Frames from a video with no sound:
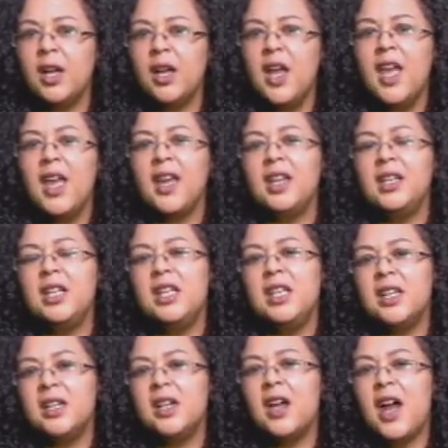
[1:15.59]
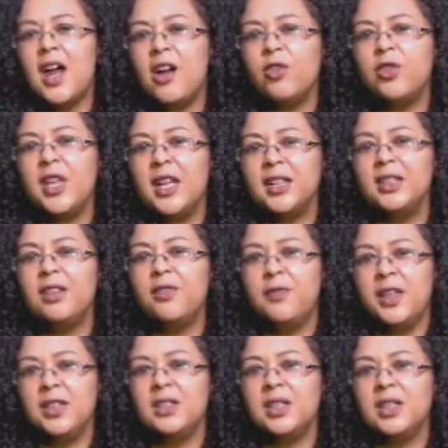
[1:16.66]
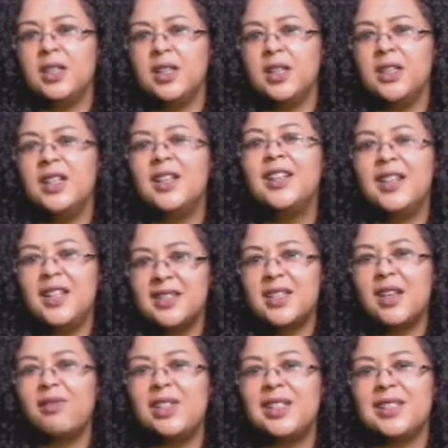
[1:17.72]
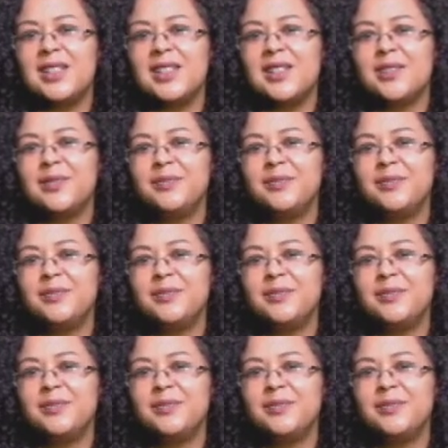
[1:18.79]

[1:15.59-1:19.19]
and hear how that affected her. Let's have a listen.